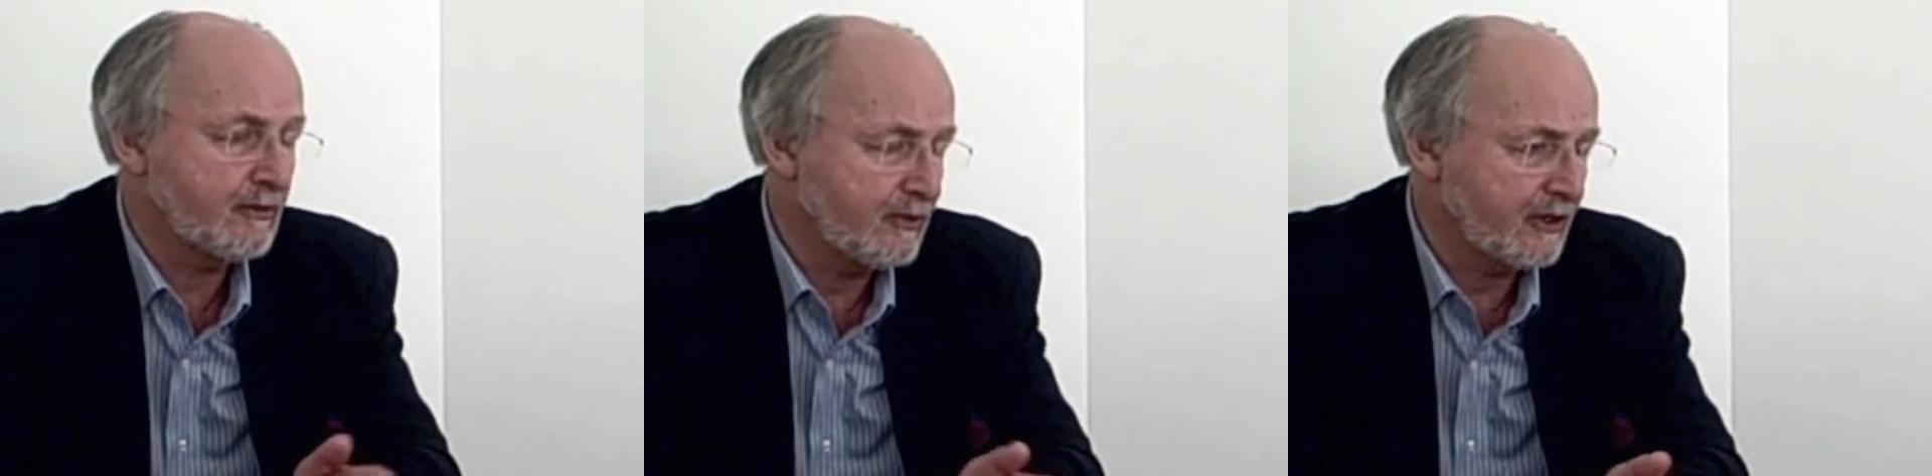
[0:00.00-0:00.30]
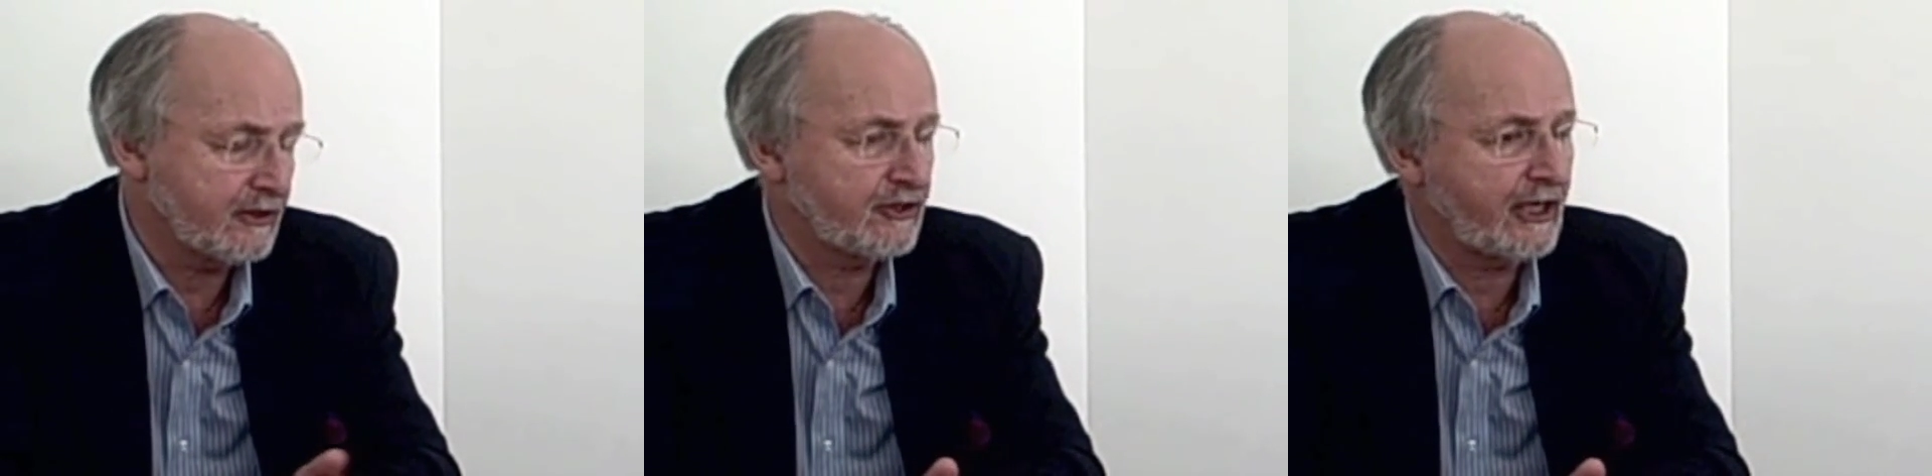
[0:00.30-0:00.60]
with
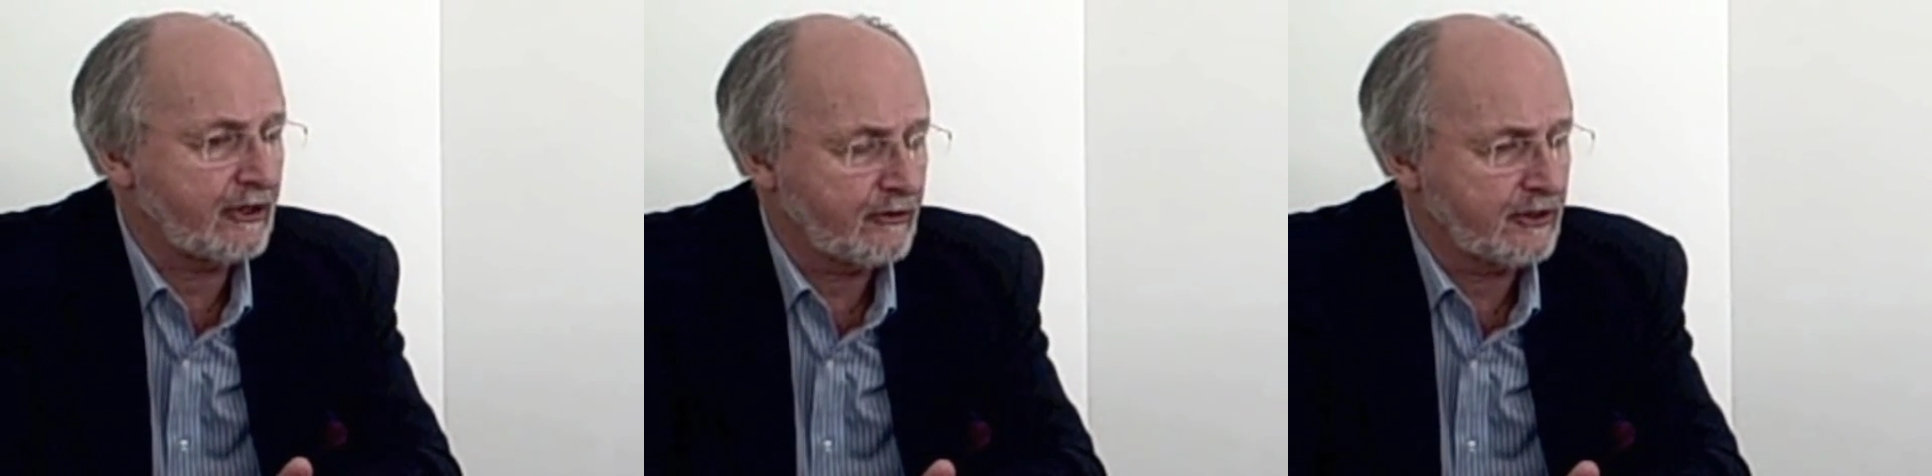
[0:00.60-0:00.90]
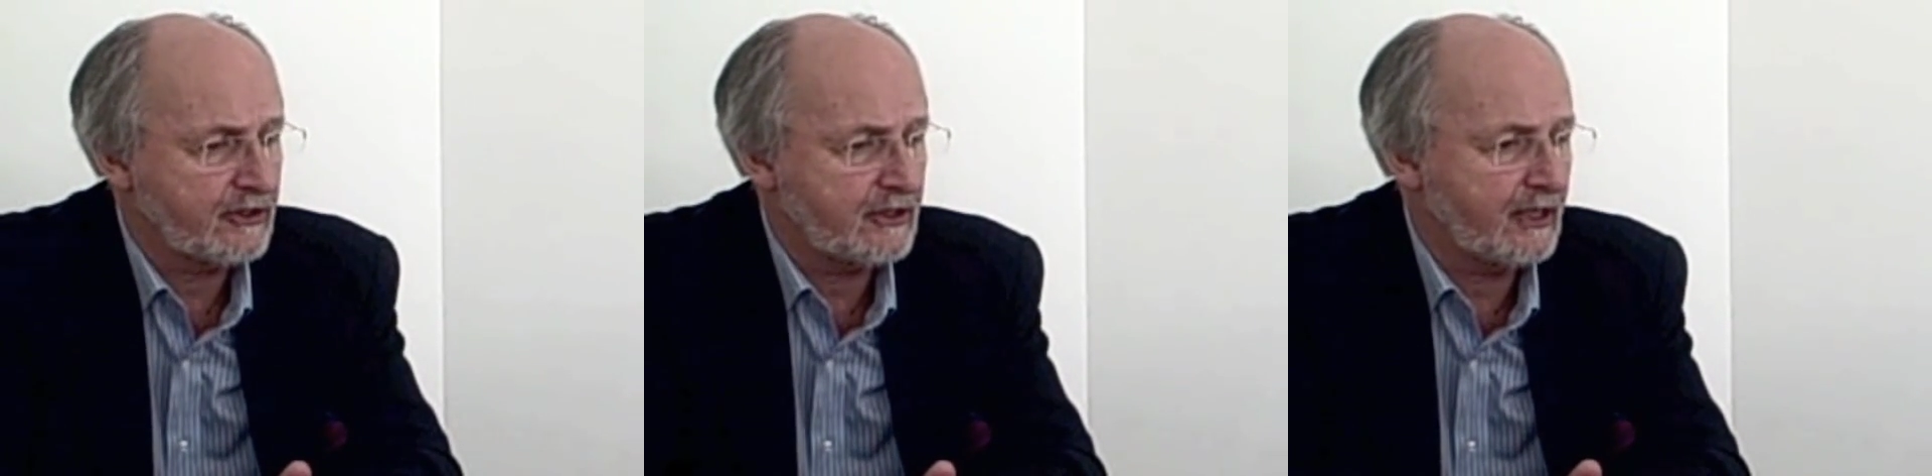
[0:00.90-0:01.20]
the work that Jay
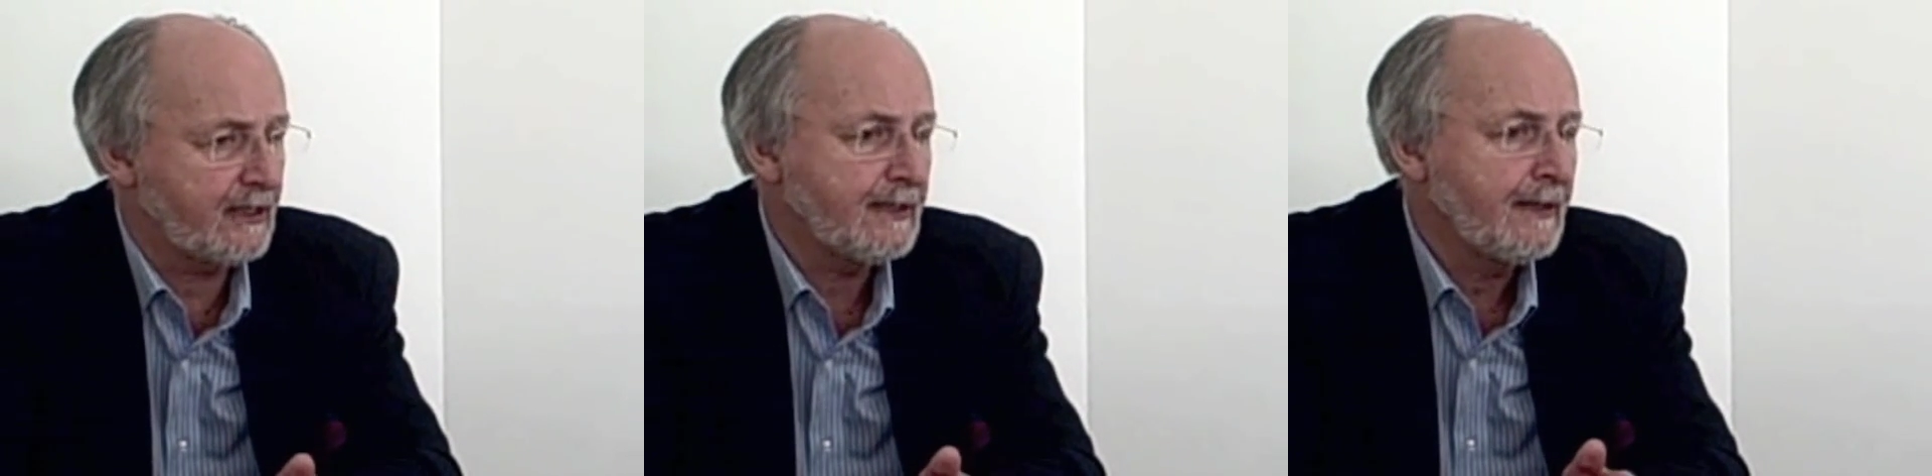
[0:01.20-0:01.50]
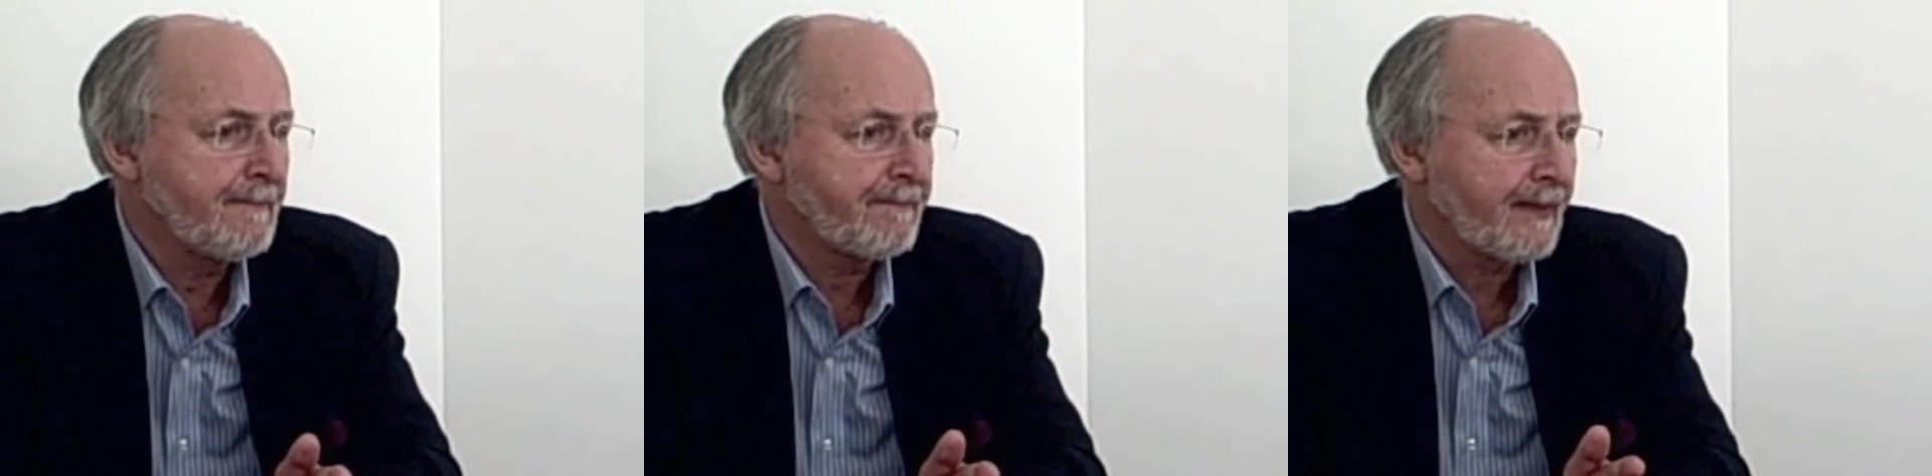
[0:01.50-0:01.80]
Cross did